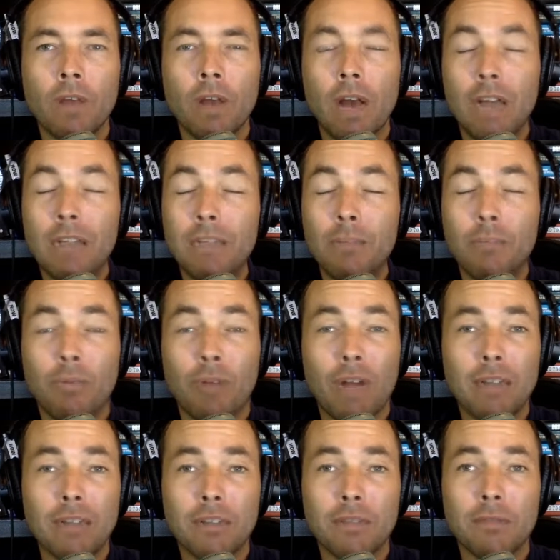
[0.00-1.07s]
That's
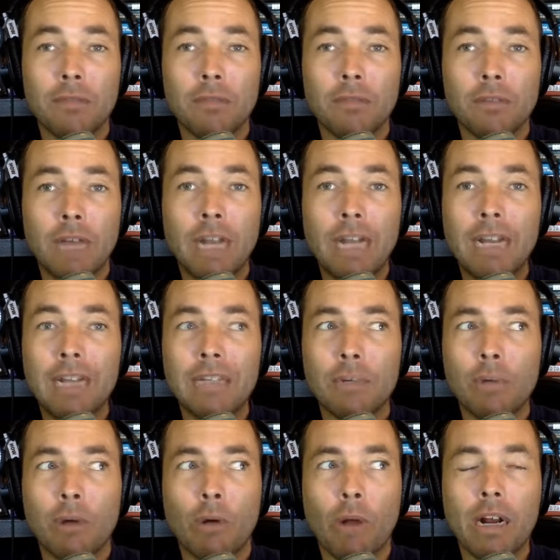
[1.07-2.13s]
impressive. And he doesn't
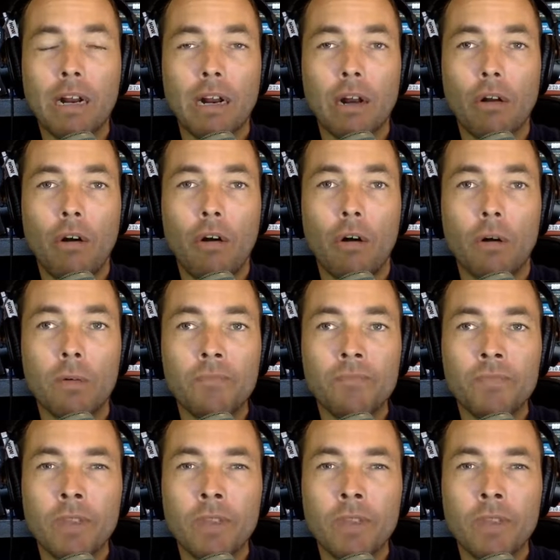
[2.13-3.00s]
regret it at all.